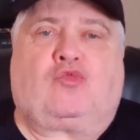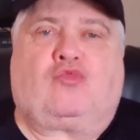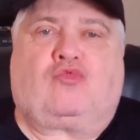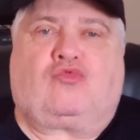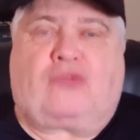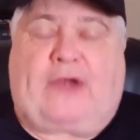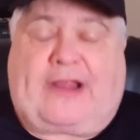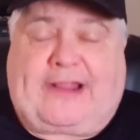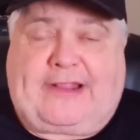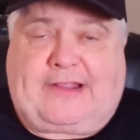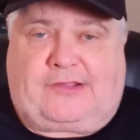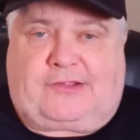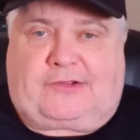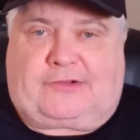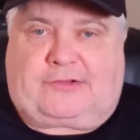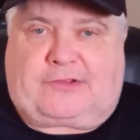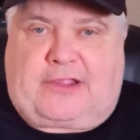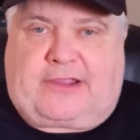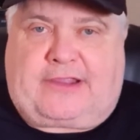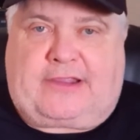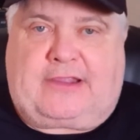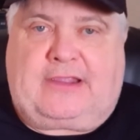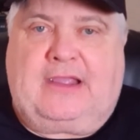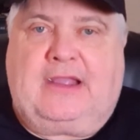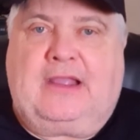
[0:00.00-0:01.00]

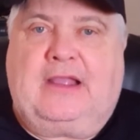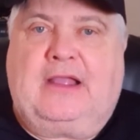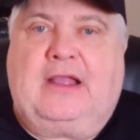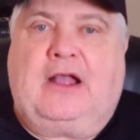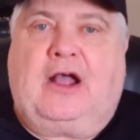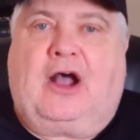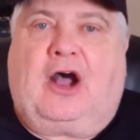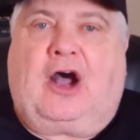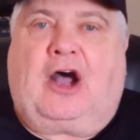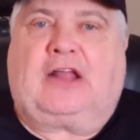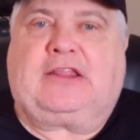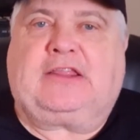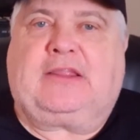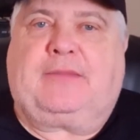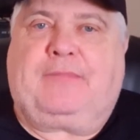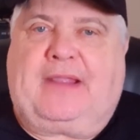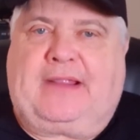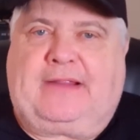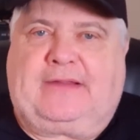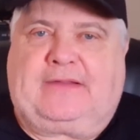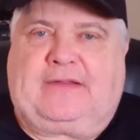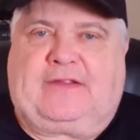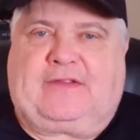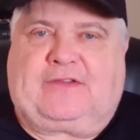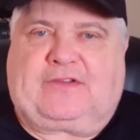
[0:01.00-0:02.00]
regularly on the
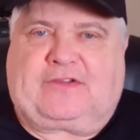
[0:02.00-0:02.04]
maintenance